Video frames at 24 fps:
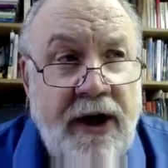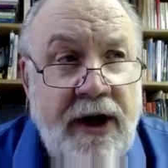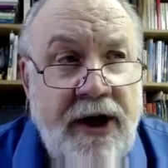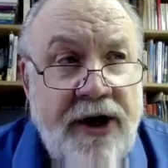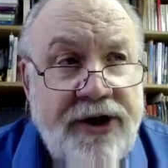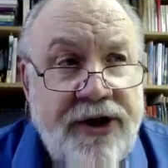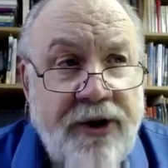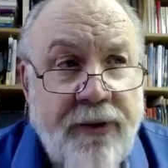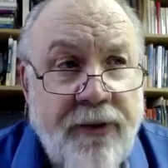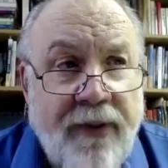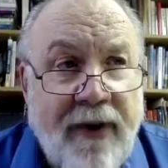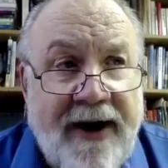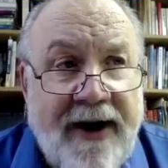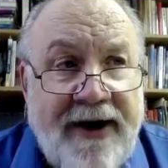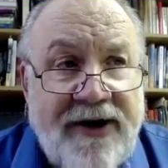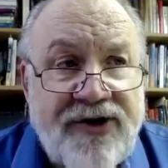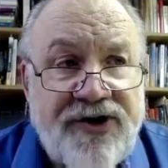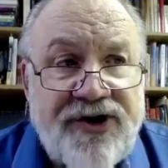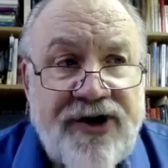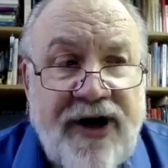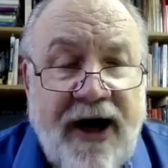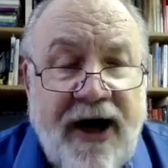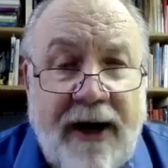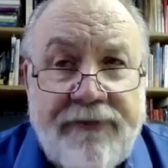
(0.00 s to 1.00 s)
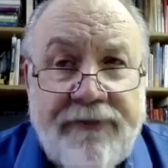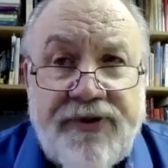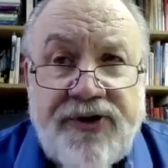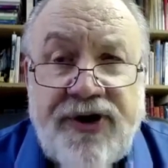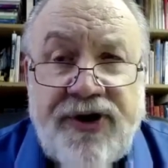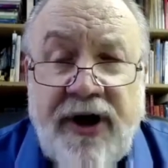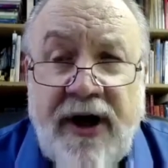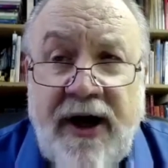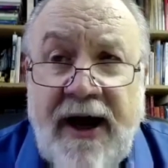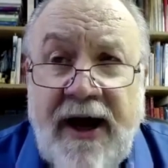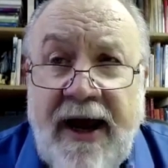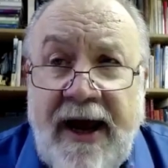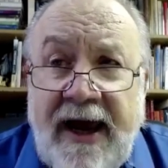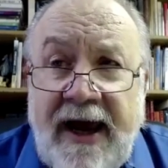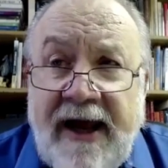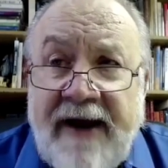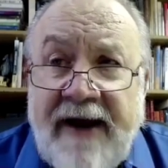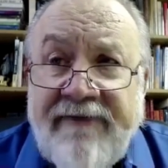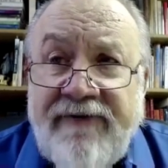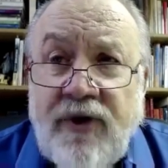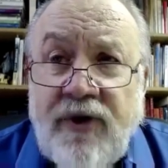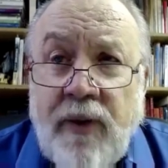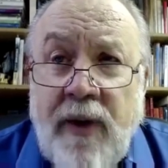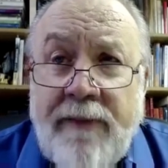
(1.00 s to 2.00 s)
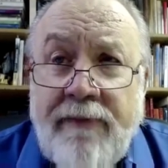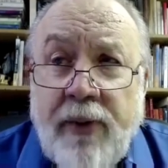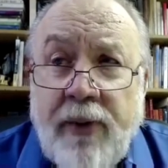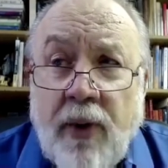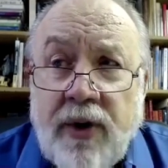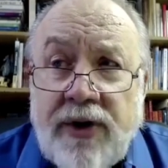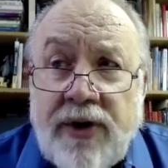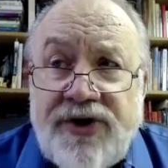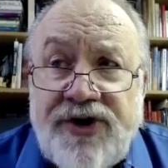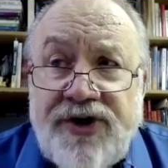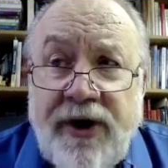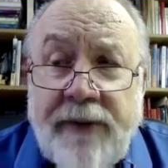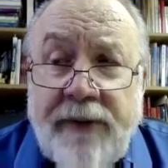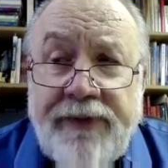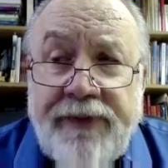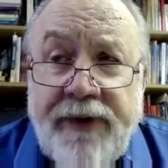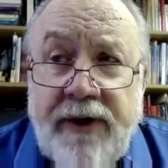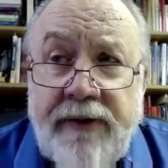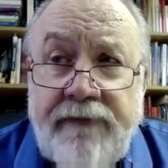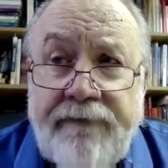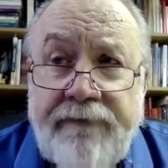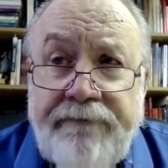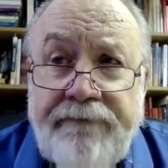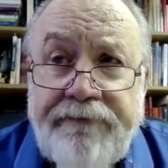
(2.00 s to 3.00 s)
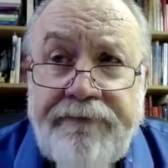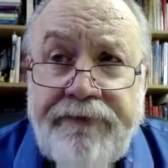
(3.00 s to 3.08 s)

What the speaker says: The brain stops. And if you report something,